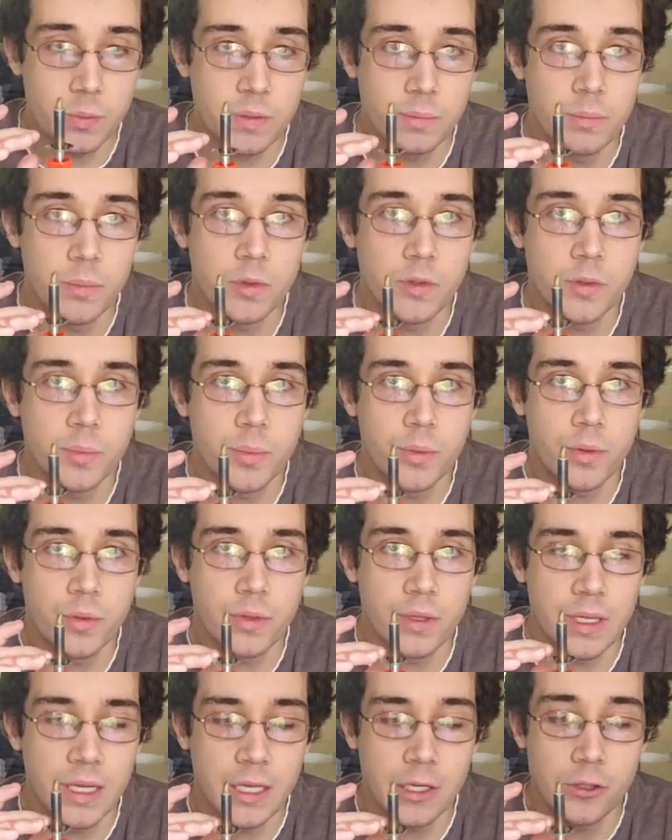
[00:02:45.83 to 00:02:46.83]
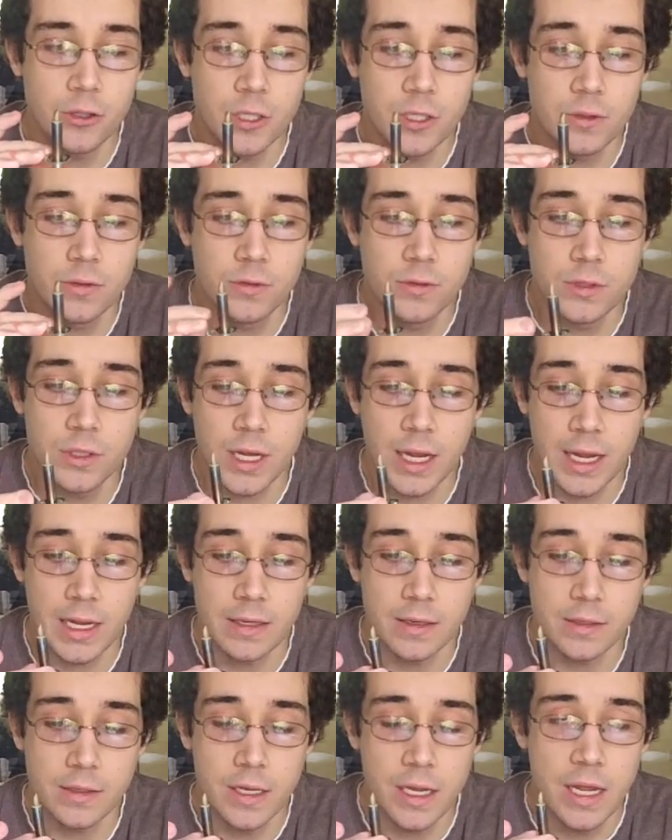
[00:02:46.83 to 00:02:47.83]
with multiple heat shields,
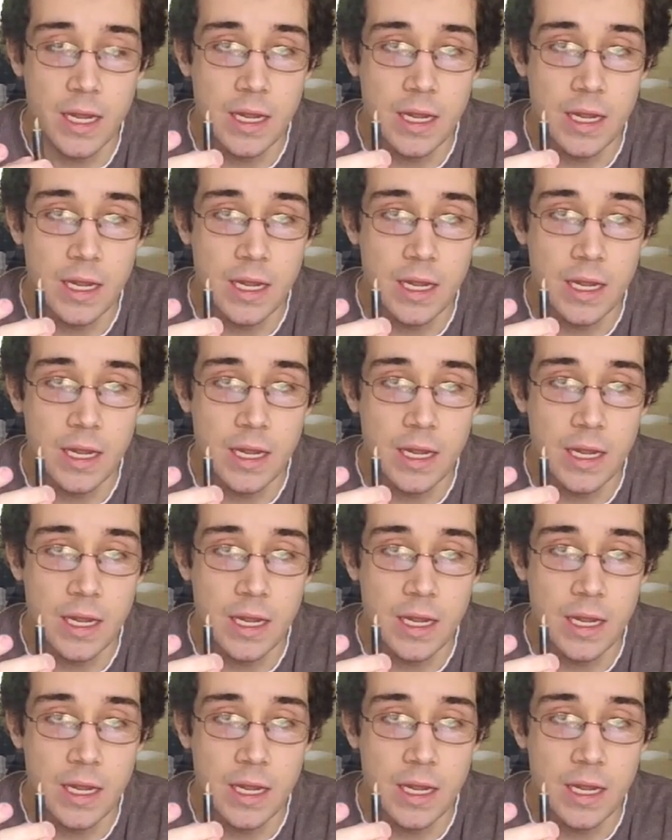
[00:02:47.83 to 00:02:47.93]
and